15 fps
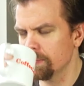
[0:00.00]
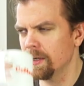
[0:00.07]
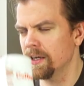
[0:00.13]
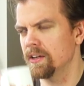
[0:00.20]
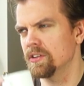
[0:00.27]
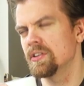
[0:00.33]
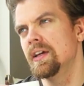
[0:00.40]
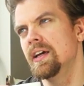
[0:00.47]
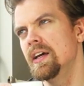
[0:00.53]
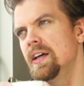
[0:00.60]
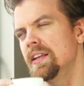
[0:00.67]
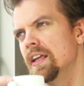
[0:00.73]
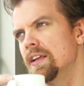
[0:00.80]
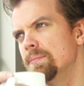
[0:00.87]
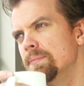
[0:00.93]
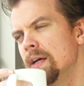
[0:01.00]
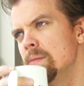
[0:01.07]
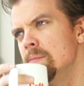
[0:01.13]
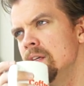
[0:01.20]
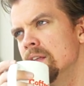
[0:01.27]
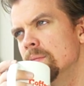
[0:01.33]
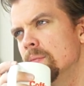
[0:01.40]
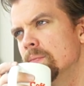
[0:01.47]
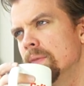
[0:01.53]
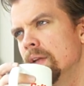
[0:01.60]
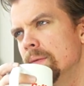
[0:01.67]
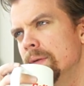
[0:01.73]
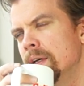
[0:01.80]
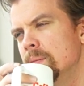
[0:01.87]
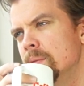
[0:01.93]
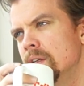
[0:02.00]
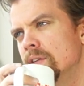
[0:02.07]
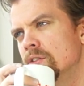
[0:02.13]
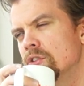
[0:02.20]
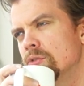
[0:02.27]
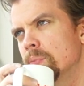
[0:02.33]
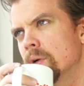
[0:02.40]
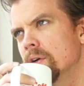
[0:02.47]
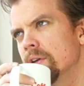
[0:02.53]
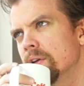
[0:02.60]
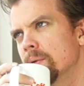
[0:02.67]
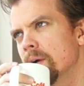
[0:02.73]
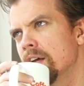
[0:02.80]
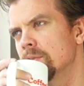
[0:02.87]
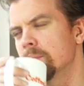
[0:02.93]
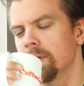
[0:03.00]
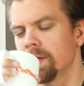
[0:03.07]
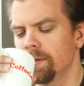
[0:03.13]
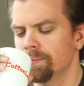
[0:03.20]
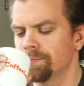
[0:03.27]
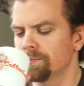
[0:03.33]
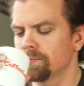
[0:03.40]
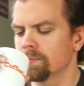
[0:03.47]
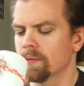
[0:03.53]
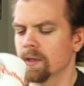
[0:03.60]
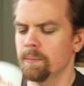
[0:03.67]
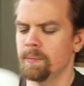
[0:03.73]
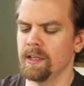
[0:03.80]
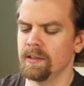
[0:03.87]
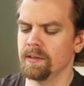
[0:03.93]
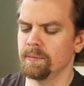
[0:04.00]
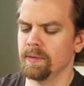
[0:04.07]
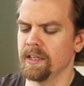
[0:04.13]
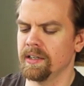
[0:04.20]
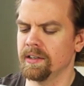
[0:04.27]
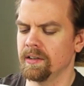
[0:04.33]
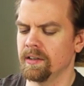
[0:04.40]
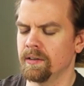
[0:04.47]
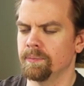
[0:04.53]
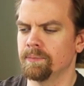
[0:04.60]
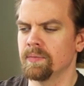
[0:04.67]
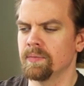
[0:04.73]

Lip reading: I guess that may be just part of the raspberry, but like a